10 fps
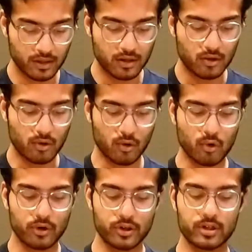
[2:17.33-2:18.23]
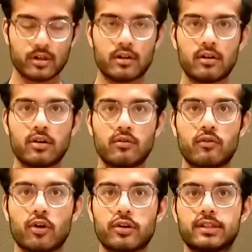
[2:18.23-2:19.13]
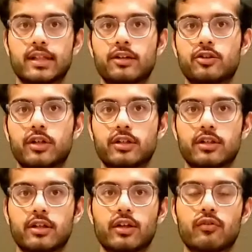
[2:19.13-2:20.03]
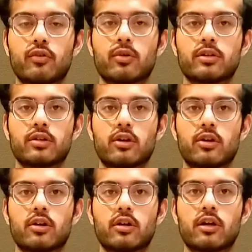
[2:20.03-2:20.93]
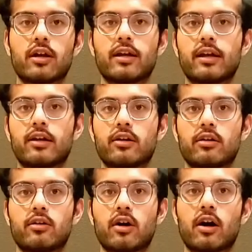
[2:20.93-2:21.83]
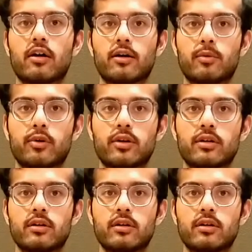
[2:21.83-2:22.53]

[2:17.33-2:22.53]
Or you can follow the Zen tradition and you focus on your tanden or hara point.